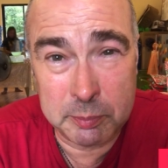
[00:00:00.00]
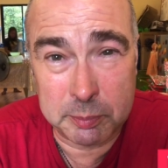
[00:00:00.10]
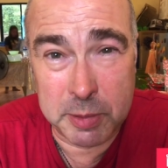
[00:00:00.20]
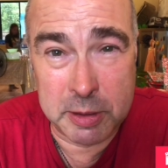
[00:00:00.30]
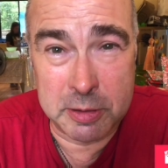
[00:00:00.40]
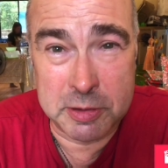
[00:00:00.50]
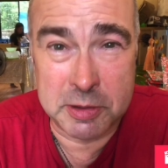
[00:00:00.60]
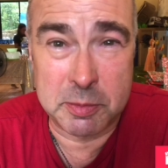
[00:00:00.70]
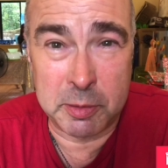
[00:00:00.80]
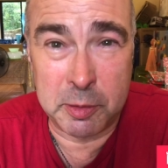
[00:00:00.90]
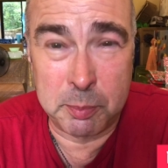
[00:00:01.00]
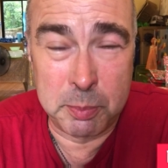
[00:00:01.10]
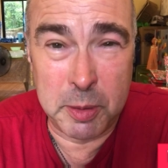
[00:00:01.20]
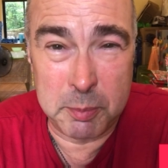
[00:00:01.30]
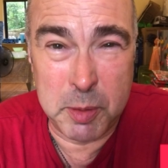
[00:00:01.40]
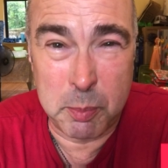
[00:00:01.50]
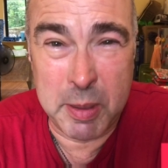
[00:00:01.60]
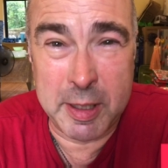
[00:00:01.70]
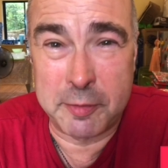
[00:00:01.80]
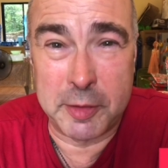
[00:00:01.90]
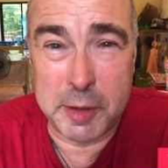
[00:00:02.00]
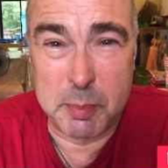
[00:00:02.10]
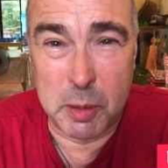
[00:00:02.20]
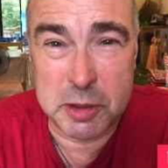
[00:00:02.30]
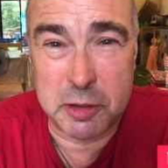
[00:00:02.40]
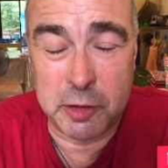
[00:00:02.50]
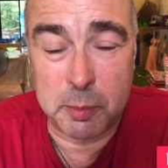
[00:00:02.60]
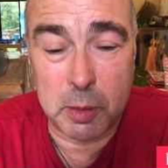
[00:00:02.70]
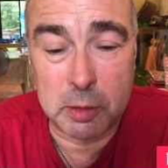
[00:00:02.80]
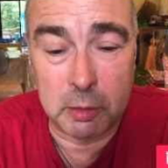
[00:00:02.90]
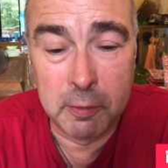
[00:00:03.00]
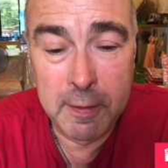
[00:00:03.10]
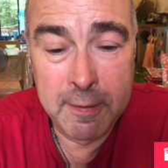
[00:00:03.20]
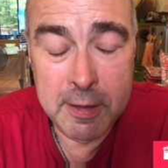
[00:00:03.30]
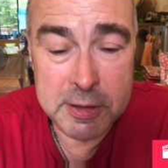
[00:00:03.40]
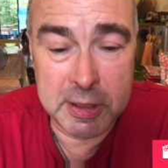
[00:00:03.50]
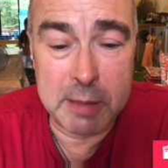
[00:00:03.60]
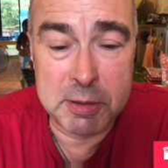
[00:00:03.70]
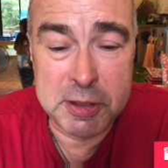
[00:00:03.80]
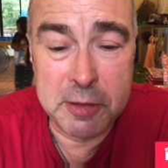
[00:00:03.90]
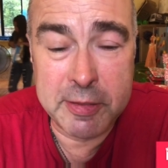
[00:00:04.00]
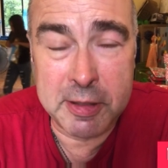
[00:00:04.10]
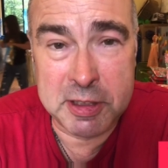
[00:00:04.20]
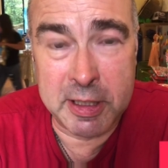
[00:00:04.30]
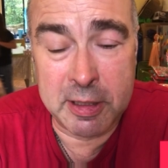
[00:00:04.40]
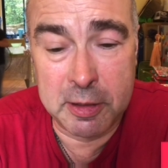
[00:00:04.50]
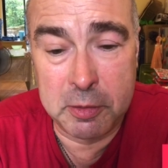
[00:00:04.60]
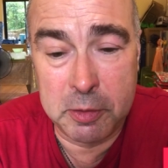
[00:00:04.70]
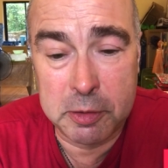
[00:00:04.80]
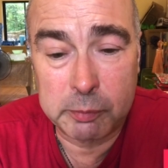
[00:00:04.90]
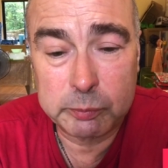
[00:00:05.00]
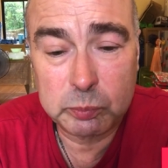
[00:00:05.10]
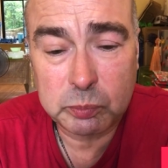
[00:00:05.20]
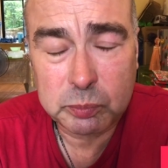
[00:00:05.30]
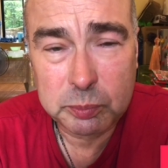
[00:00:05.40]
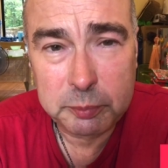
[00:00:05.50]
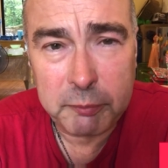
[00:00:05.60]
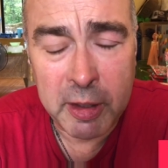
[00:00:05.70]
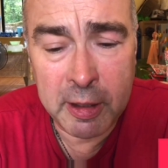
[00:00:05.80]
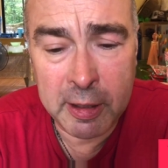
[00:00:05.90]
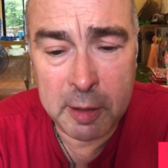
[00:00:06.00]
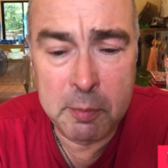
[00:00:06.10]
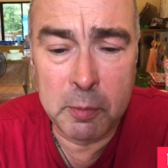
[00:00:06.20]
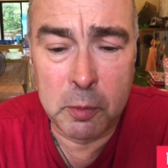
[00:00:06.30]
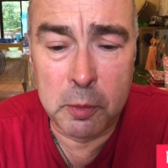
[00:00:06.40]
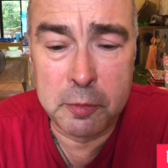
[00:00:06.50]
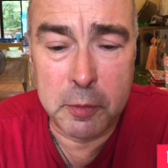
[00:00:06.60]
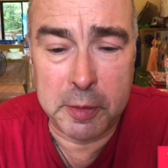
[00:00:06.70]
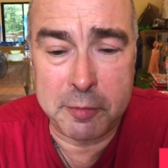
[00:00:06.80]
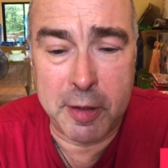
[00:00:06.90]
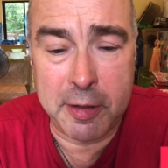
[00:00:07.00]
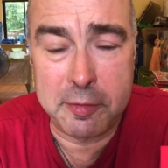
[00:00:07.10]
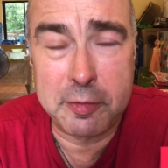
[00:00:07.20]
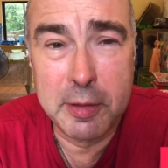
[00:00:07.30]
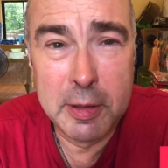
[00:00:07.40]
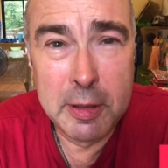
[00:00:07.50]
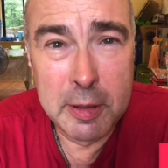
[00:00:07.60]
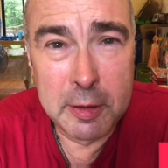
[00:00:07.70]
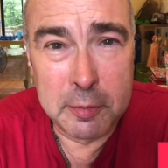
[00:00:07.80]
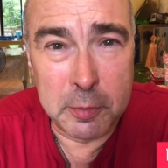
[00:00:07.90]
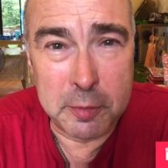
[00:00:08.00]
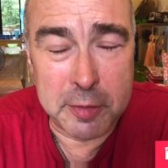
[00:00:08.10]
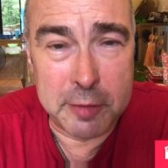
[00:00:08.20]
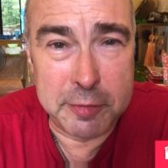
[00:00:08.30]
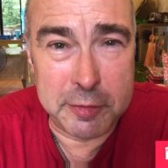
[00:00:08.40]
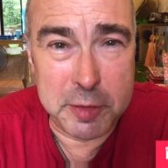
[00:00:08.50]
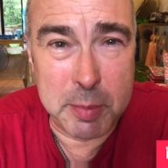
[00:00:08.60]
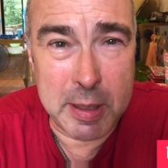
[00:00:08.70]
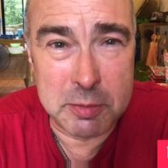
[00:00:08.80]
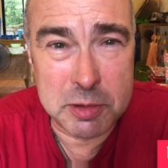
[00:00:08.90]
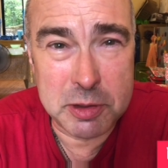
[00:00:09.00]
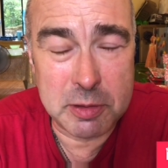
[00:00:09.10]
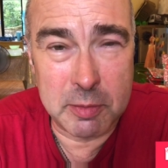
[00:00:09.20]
because you're paying for the deposit on the bottle. So that was 2,800 or 45, 50 pounds,